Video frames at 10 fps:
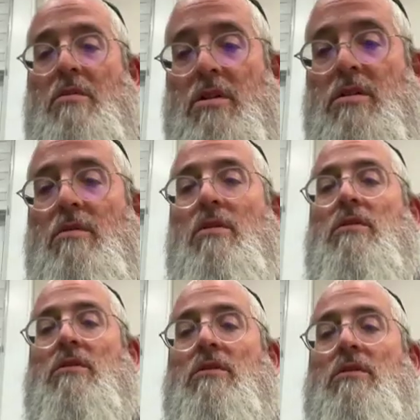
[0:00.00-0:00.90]
pasta that
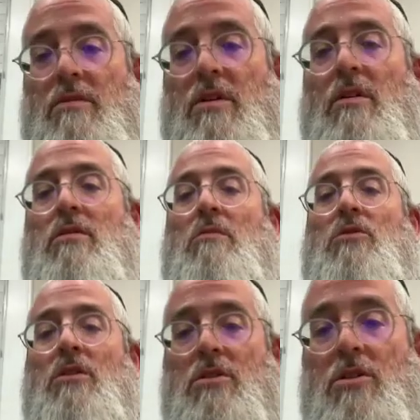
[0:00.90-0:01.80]
wasn't salted. V'chol yom
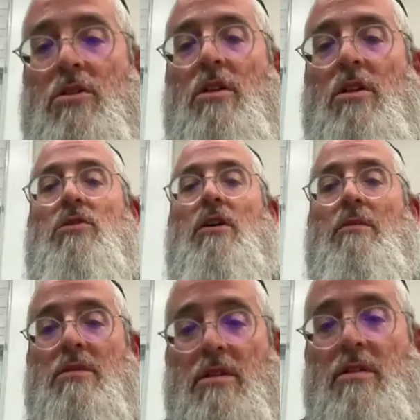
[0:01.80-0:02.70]
shlishi shalei
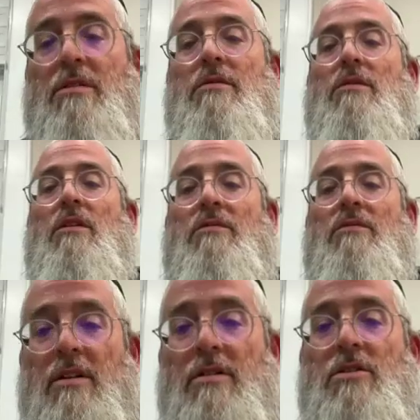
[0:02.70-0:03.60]
b'Shabbos, and the 3rd day
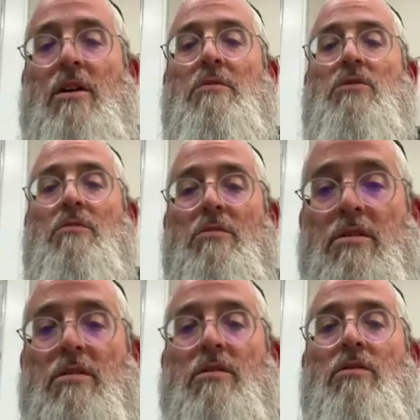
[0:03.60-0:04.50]
fell on a Shabbos. Shim lo
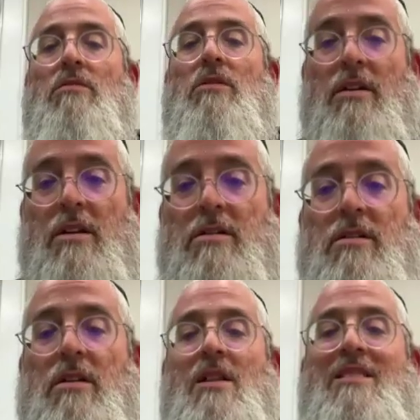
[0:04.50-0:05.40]
yiduchu yei
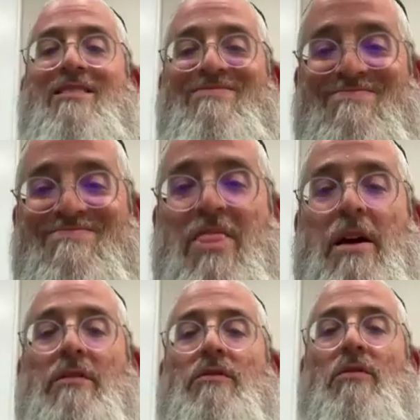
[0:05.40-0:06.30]
nesa.
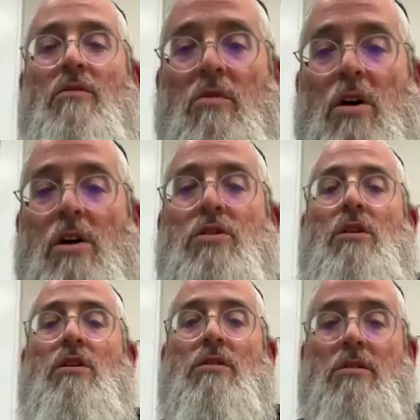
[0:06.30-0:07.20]
That if you don't wash
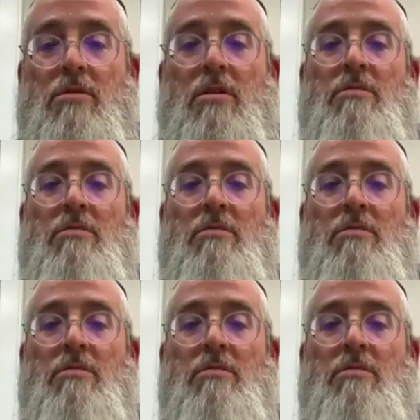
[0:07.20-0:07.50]
it, it's going to